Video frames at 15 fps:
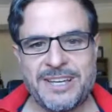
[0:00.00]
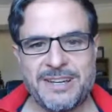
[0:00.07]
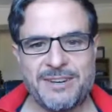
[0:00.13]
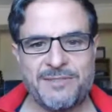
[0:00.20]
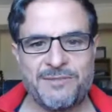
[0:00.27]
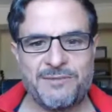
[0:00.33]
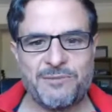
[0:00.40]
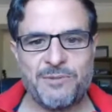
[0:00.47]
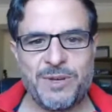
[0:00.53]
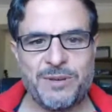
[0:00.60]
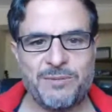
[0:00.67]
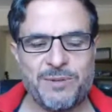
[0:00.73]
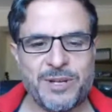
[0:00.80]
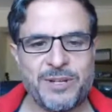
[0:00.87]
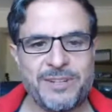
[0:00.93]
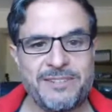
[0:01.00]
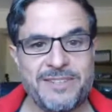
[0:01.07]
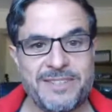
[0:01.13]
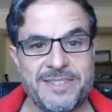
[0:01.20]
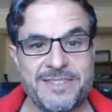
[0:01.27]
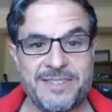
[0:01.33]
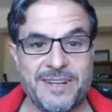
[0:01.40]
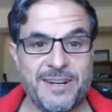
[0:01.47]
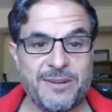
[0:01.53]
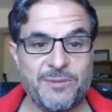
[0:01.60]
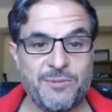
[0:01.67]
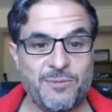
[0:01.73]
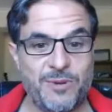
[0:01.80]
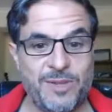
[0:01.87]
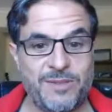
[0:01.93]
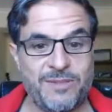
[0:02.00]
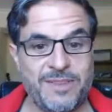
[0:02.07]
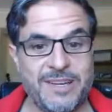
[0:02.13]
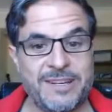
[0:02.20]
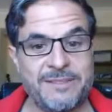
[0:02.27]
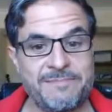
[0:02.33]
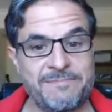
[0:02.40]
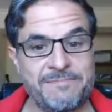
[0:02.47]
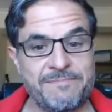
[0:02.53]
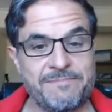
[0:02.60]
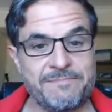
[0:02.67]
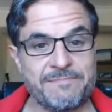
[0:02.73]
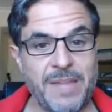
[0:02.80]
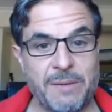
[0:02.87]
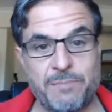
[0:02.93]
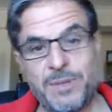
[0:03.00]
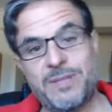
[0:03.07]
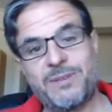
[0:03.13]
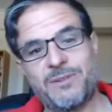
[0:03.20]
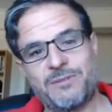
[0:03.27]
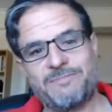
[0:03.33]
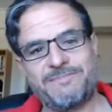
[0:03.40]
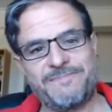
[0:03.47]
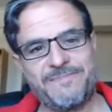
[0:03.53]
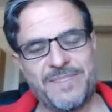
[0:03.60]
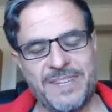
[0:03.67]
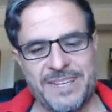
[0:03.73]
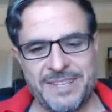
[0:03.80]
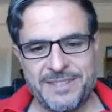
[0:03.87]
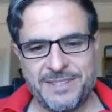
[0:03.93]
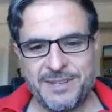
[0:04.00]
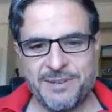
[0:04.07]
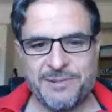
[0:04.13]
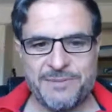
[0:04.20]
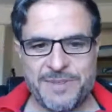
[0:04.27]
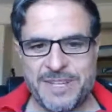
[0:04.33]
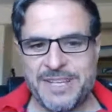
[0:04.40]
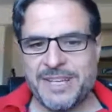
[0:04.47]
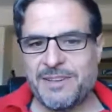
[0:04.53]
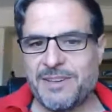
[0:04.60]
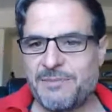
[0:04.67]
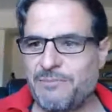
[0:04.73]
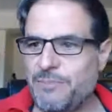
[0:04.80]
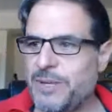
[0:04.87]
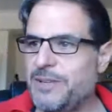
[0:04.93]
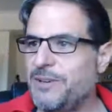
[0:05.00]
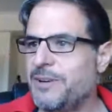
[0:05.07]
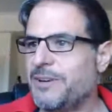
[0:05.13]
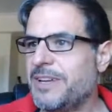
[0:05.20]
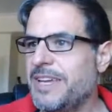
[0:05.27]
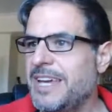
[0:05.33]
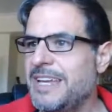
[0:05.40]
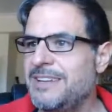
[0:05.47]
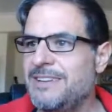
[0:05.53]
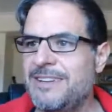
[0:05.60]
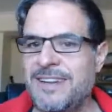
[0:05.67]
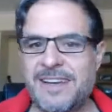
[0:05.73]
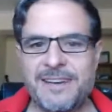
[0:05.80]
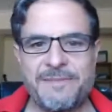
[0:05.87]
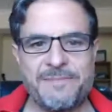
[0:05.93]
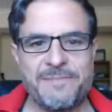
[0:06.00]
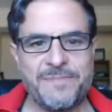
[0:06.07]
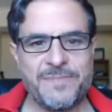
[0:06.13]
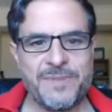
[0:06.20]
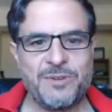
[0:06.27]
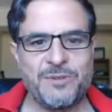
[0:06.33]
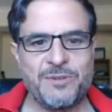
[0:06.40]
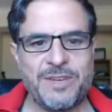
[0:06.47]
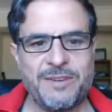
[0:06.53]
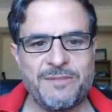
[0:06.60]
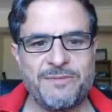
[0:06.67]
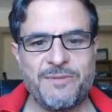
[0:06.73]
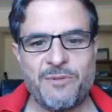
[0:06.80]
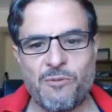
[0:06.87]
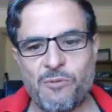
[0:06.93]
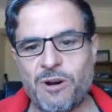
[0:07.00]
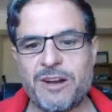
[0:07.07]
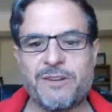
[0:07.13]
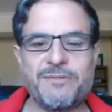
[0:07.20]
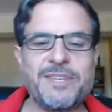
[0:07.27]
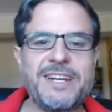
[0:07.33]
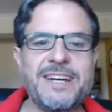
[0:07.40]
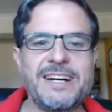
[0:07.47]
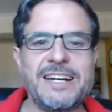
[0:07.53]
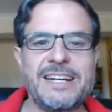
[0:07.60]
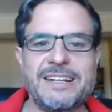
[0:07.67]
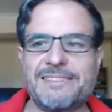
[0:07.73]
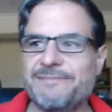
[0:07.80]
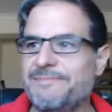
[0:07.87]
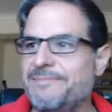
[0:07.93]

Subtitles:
we will start with Peter. So, Peter, can you give one of the 9